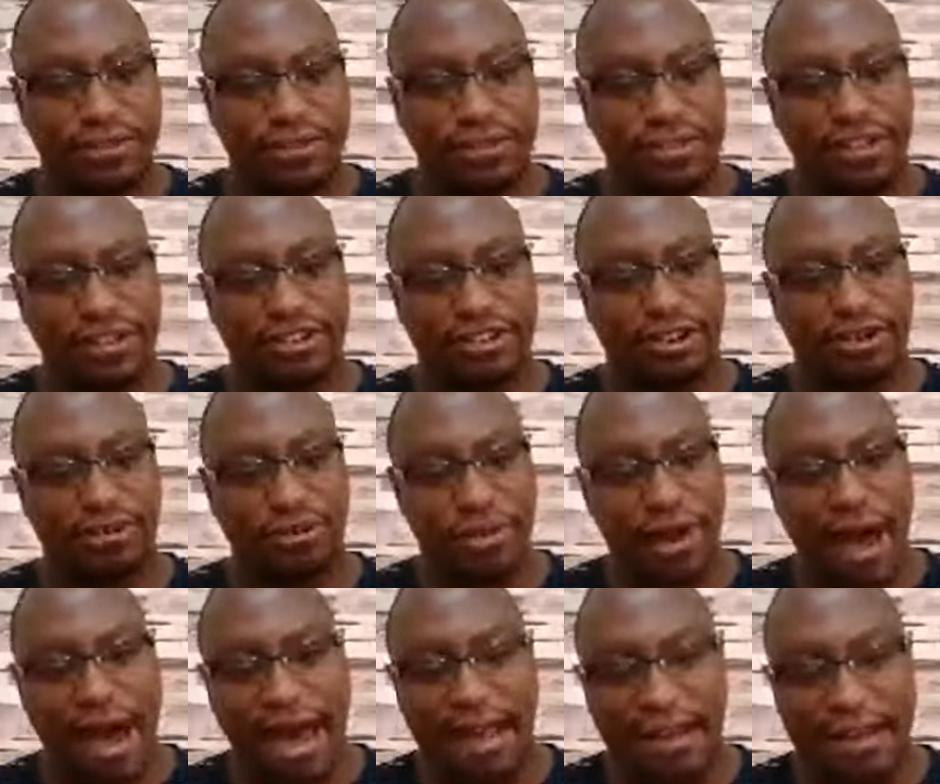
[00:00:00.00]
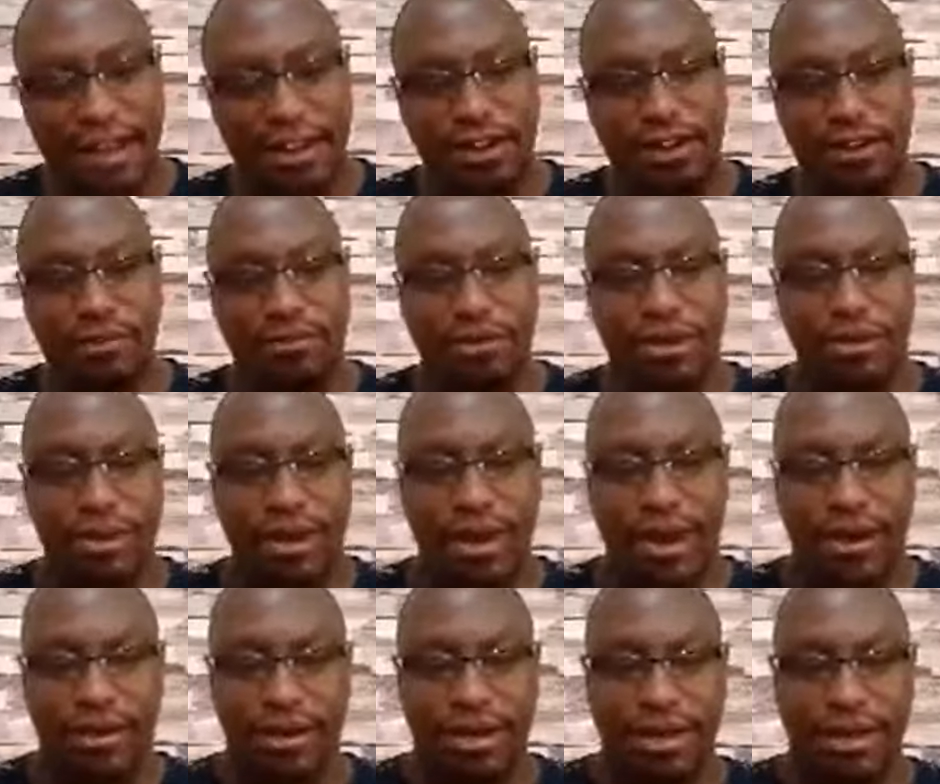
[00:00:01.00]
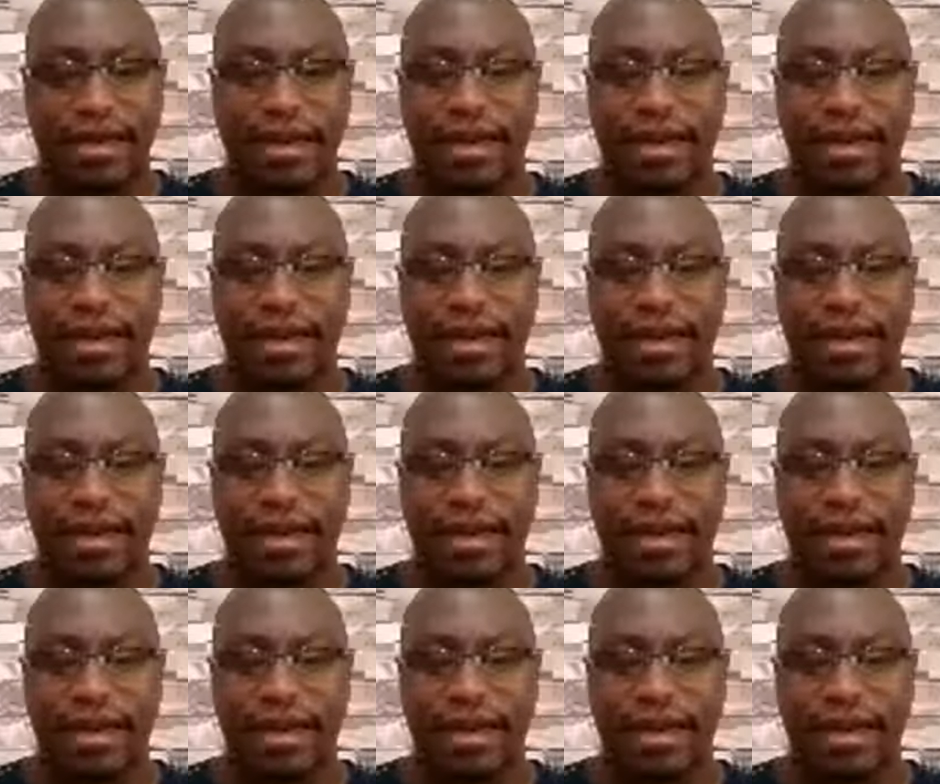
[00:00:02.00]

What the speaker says: They shall run and not be weary,